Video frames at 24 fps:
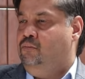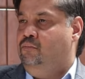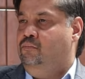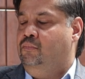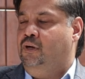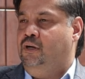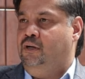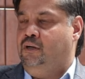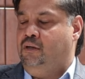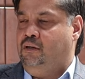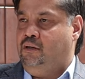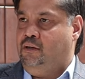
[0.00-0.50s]

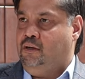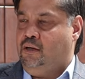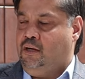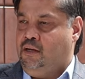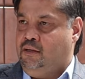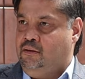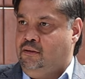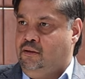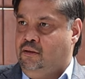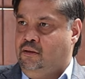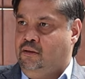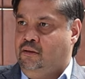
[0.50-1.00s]
But
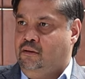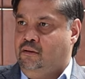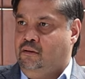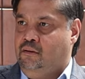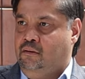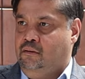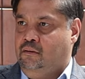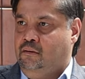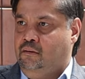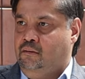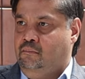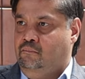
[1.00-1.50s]
I think
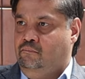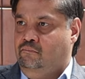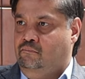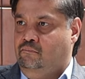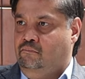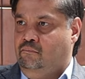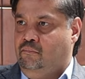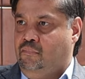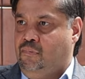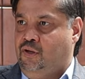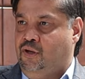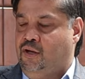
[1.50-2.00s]
the
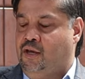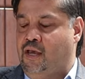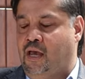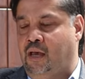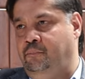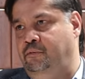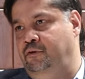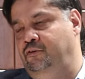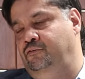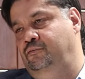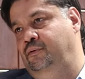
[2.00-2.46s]
gap